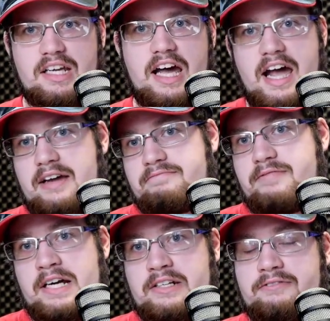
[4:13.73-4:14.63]
I
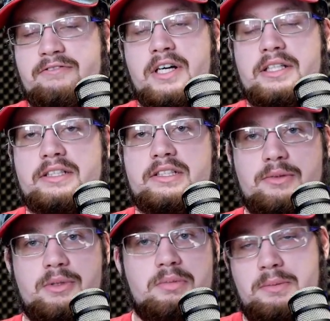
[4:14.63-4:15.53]
find it fun to see
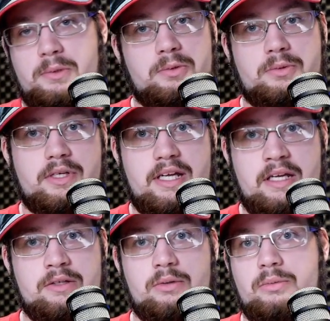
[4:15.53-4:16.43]
when people who
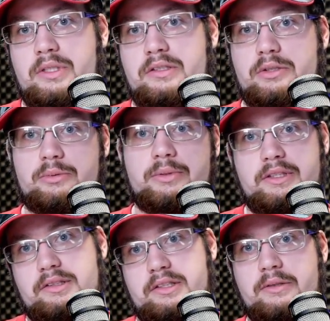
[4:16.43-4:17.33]
can dual
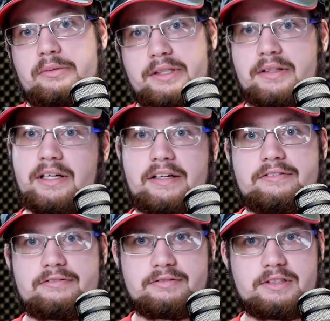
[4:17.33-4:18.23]
wield in real
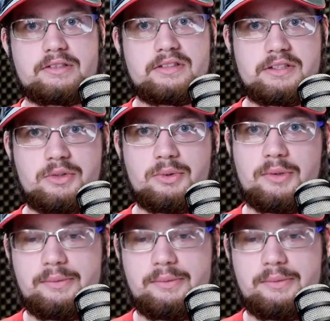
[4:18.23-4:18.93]
life. It's cool.